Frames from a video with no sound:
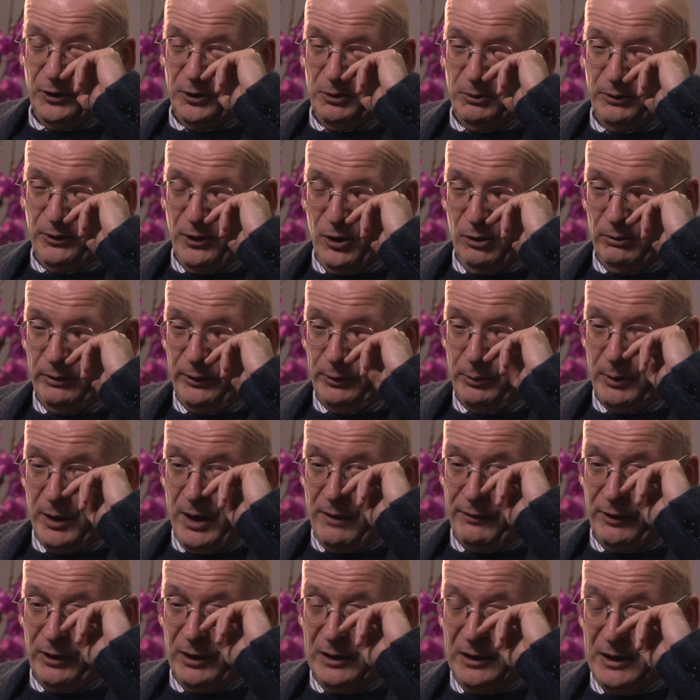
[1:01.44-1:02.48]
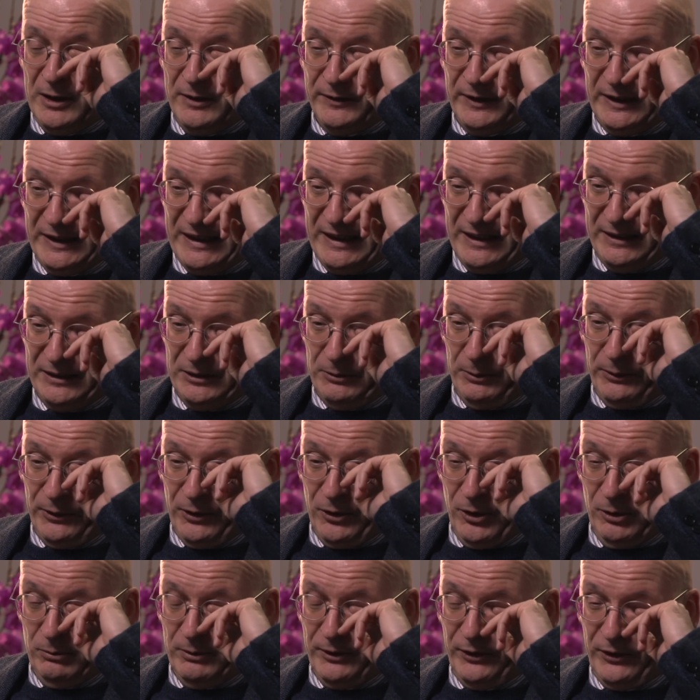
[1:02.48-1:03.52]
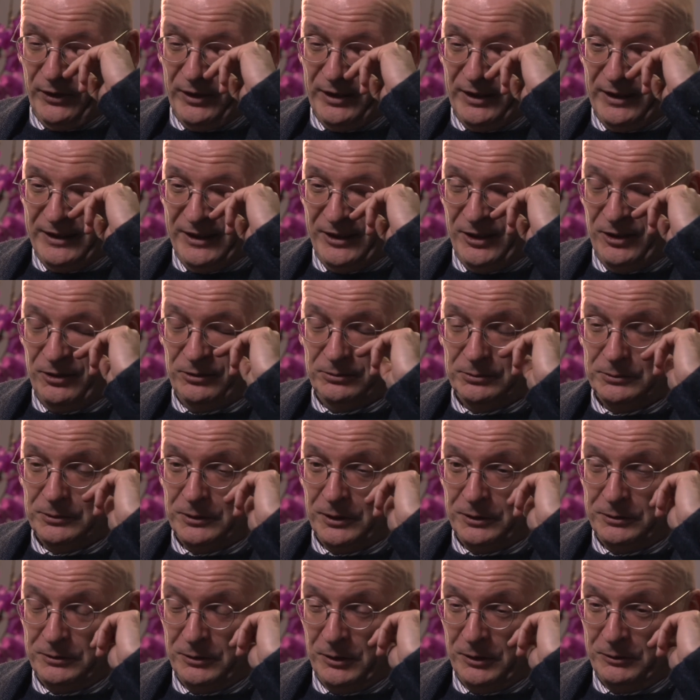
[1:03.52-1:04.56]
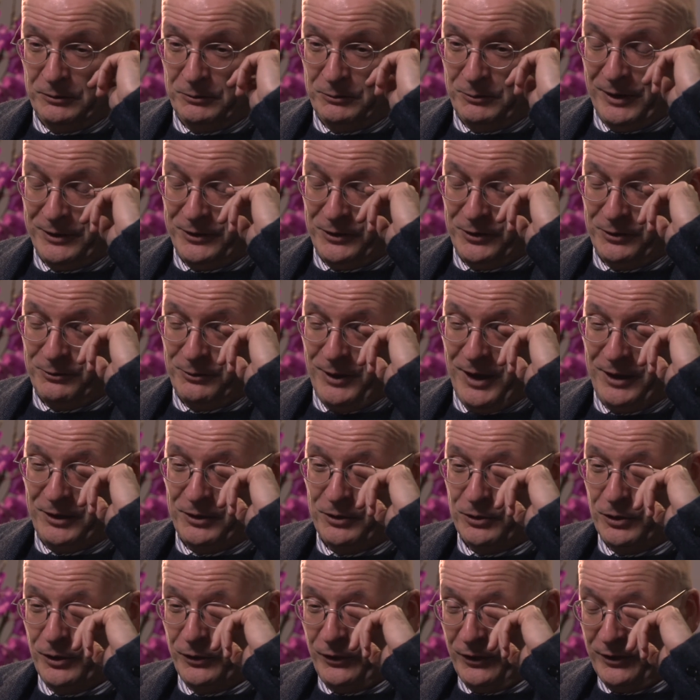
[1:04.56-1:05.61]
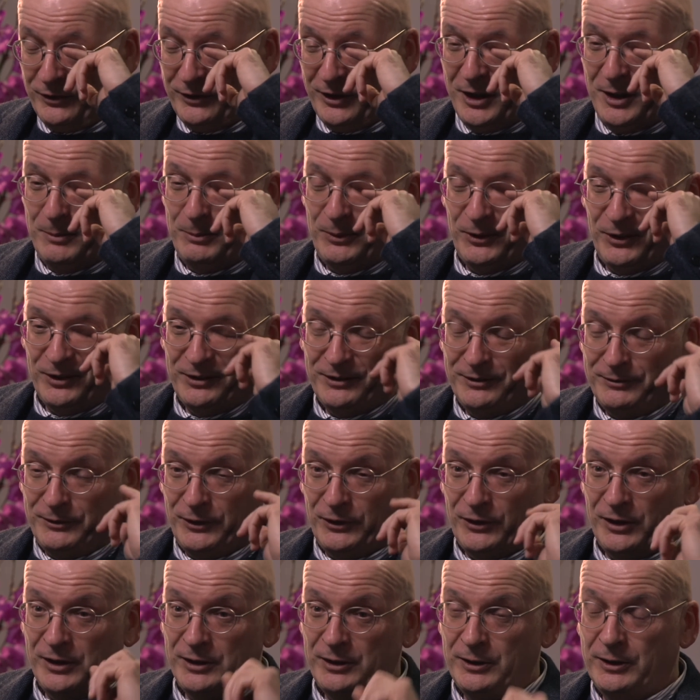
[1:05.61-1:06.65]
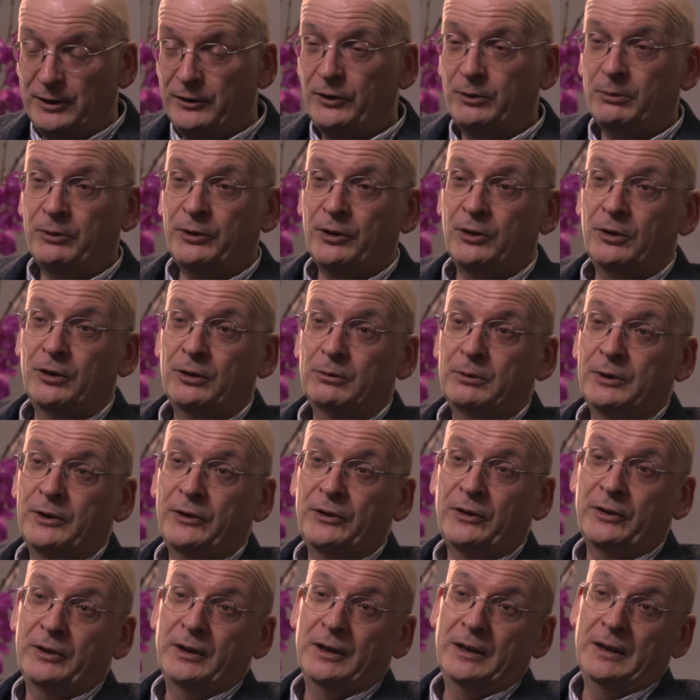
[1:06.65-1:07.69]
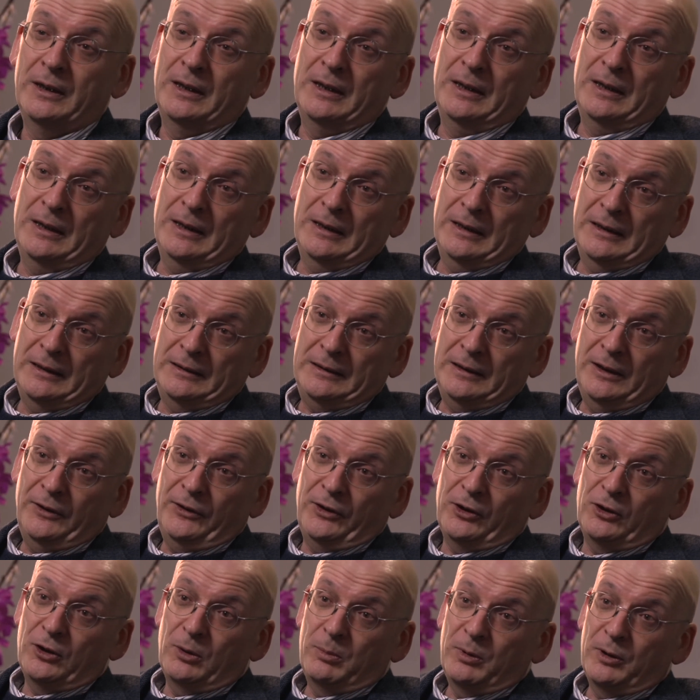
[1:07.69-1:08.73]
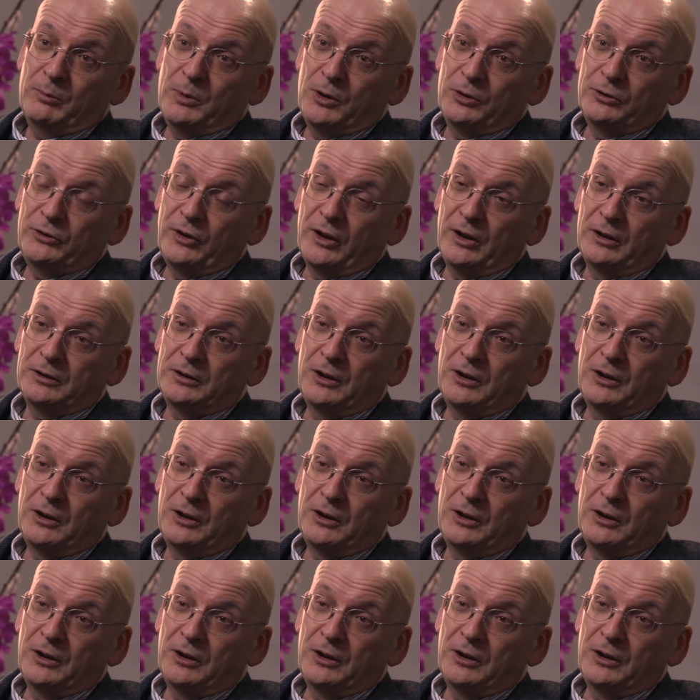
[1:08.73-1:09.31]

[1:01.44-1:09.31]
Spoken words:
there was always, wherever I lived then, there was always, I went through records and tapes and CDs, there was always at least a couple of Motown